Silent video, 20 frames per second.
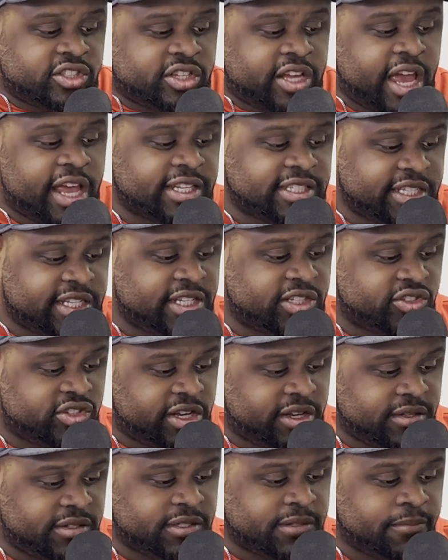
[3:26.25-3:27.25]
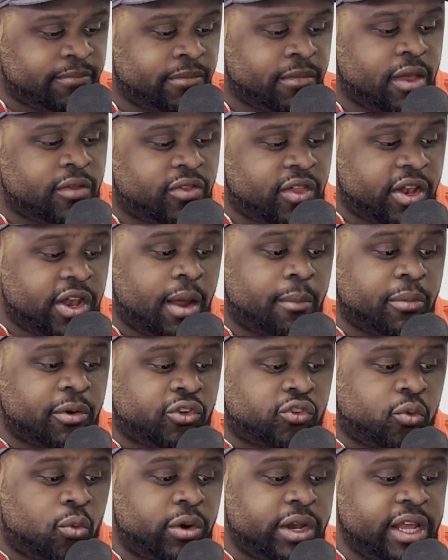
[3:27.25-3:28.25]
Kansas City Chiefs the number
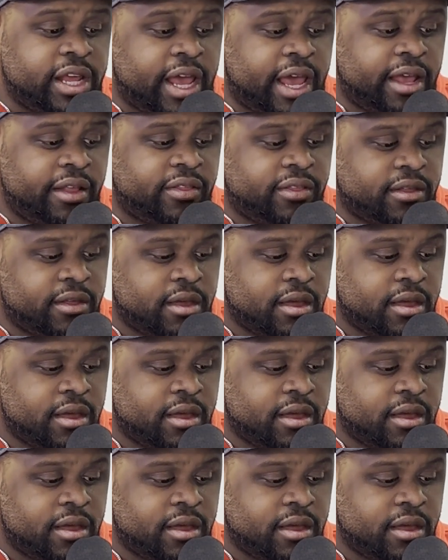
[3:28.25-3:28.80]
28th